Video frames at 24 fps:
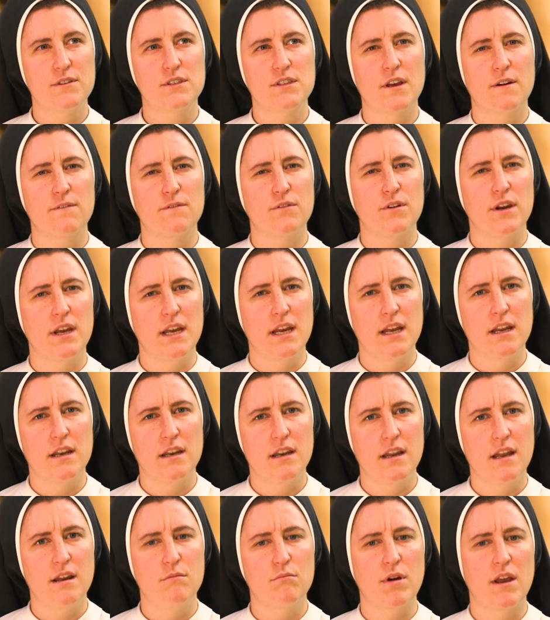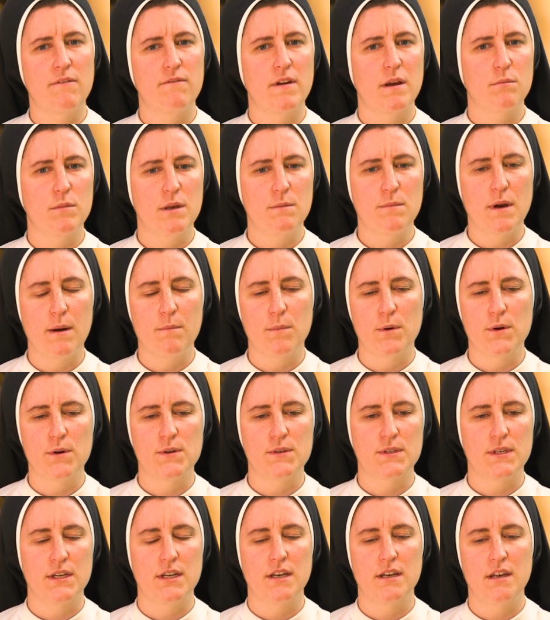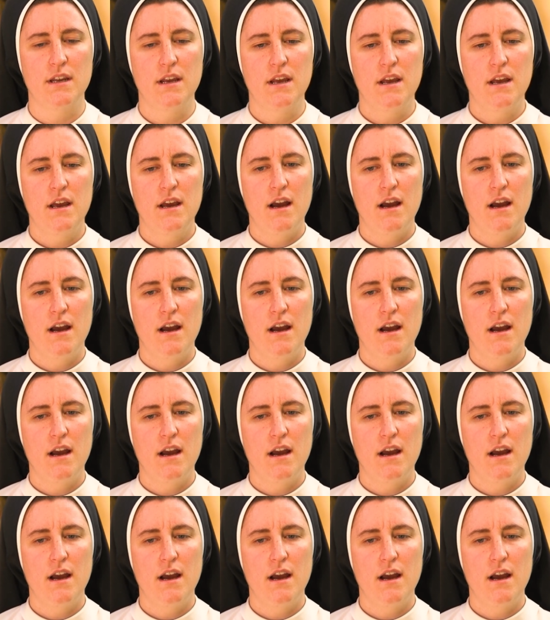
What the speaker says: suffering in my family members, and